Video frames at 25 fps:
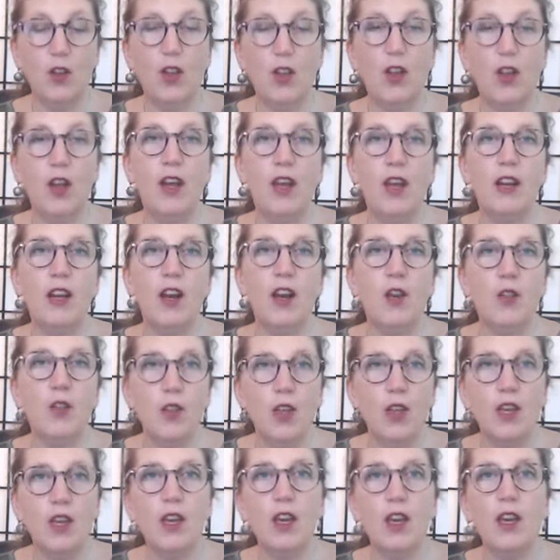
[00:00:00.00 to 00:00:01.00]
in our
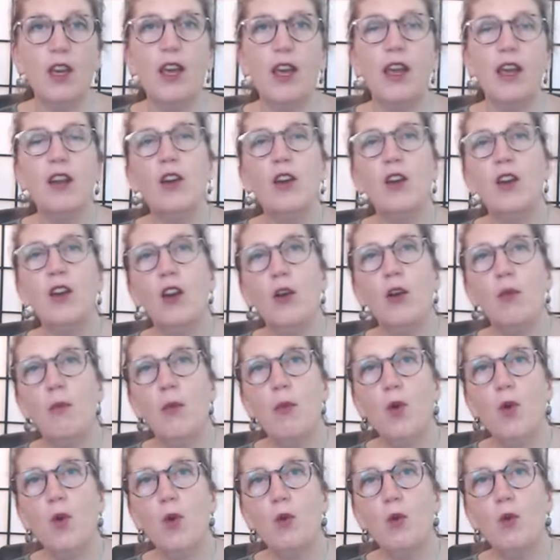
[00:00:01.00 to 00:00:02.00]
thinking and in our
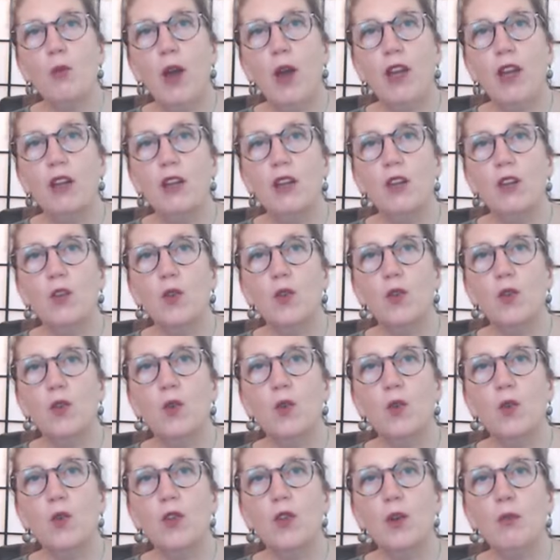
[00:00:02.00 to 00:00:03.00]
own mind. So
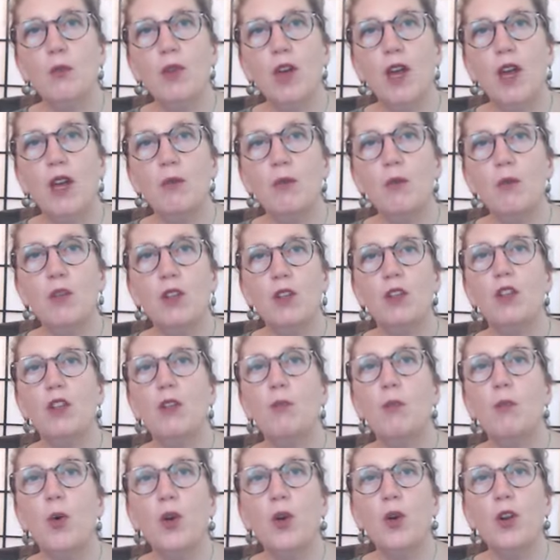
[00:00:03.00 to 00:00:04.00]
sometimes it's
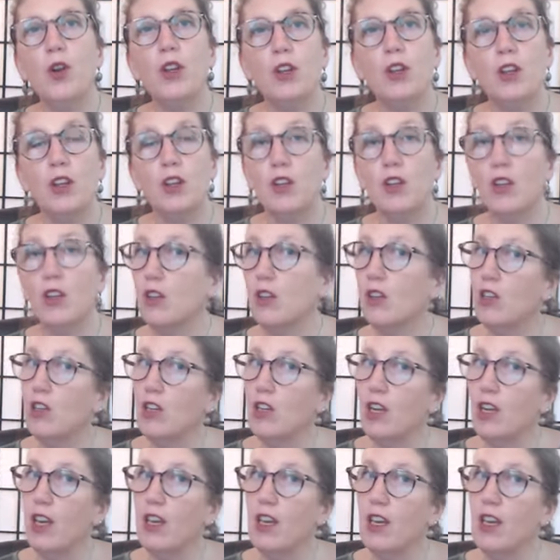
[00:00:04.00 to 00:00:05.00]
important to just
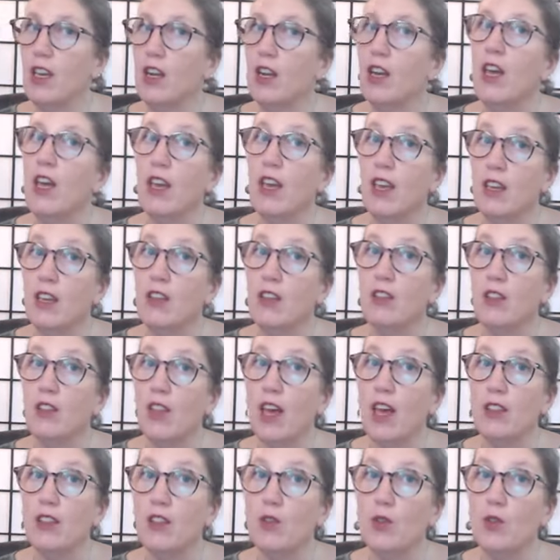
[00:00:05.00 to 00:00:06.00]
check in. Is
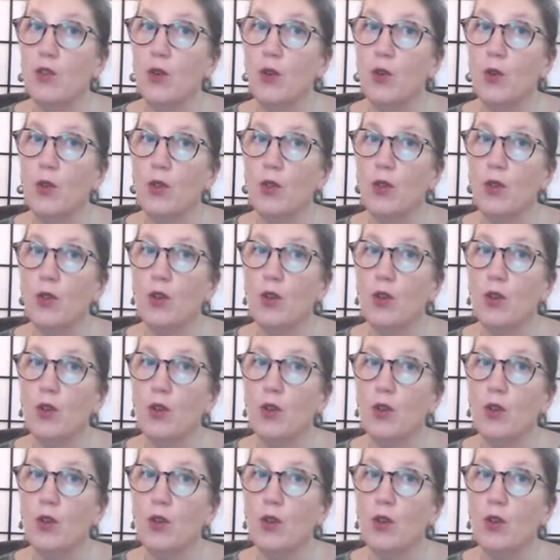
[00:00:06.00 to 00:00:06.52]
that the truth?